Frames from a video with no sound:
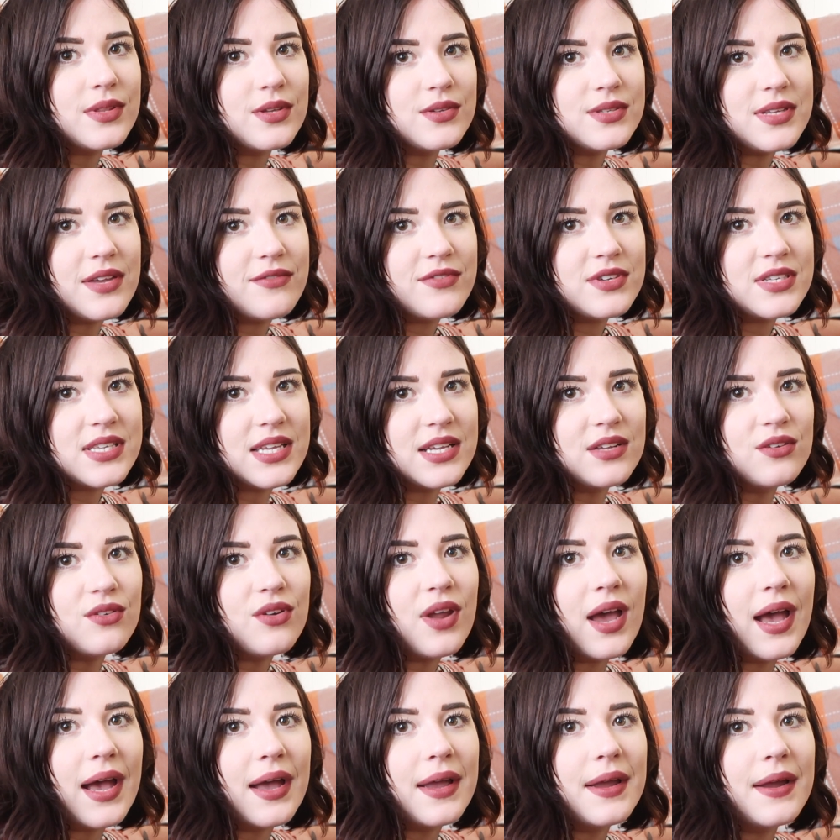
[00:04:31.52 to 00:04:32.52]
with us every single
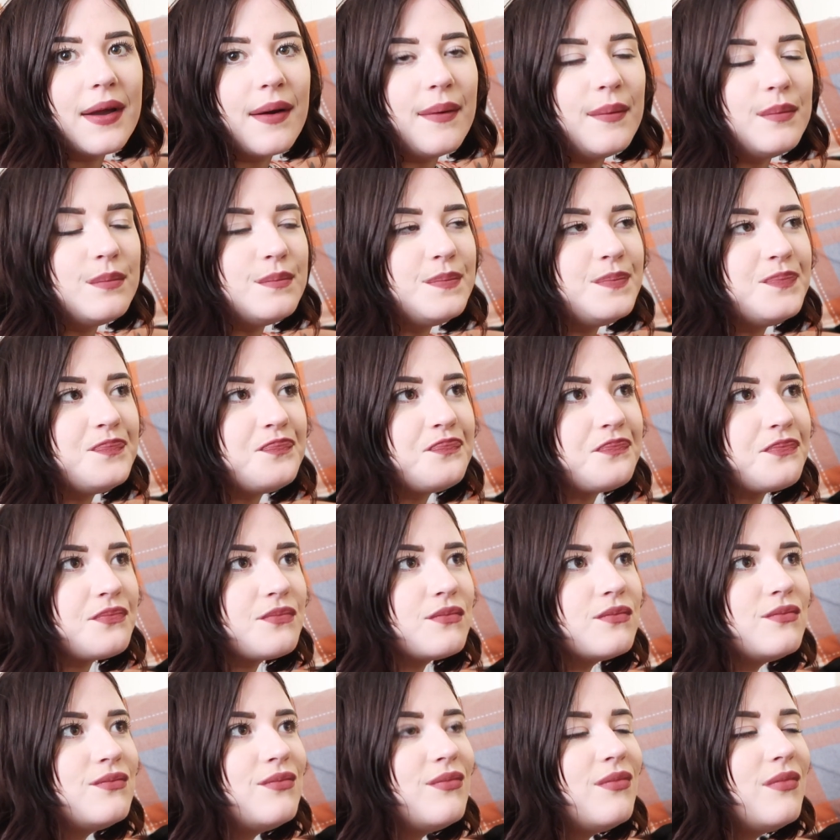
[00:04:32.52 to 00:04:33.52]
night.
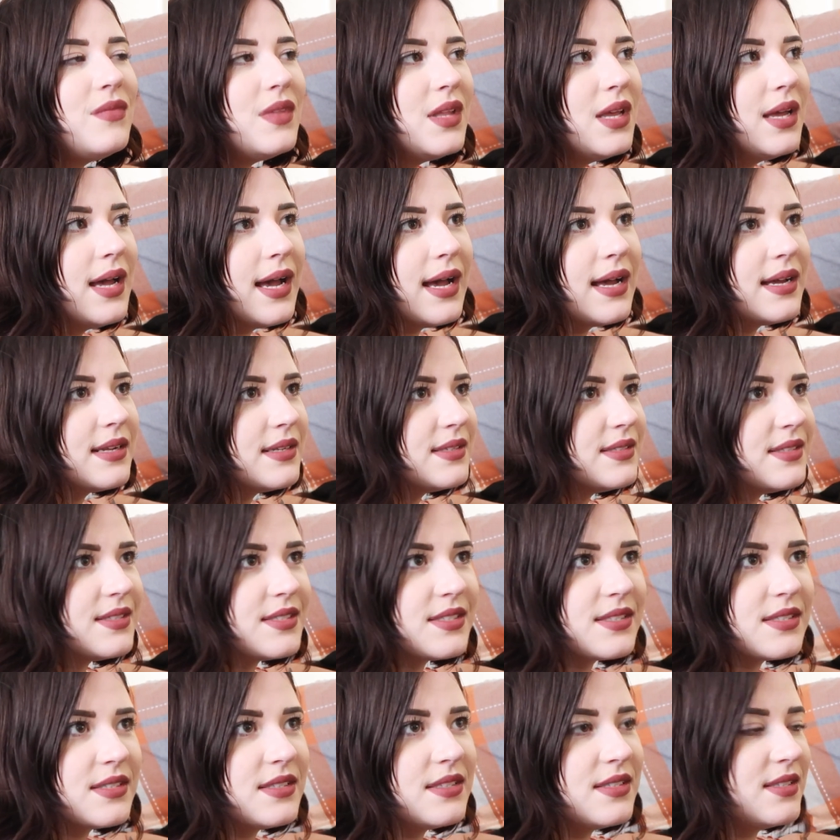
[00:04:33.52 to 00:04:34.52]

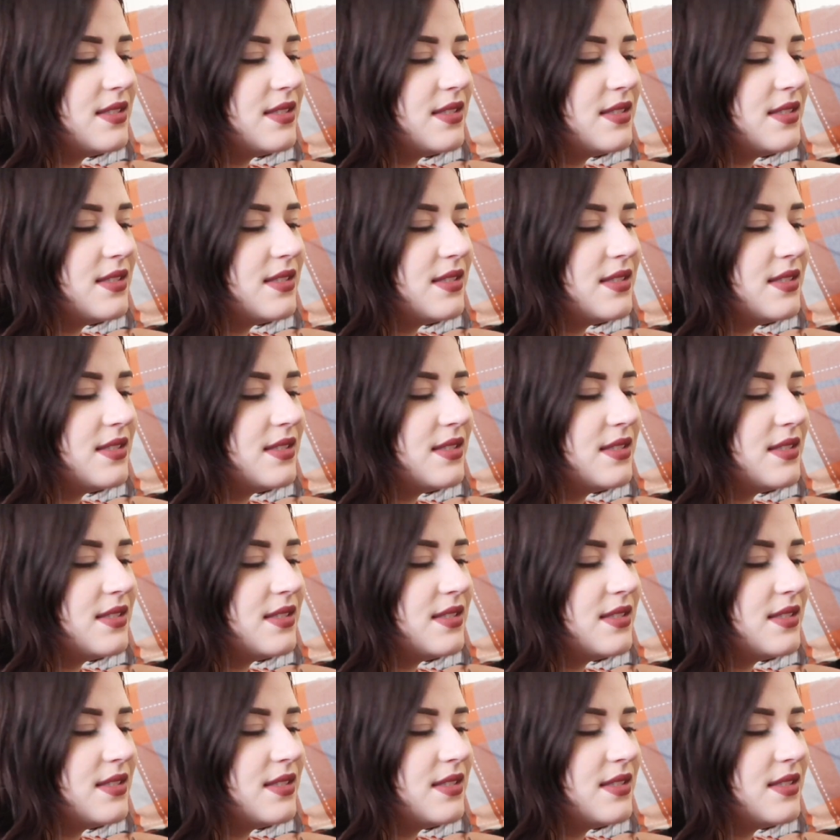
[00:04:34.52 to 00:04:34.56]
And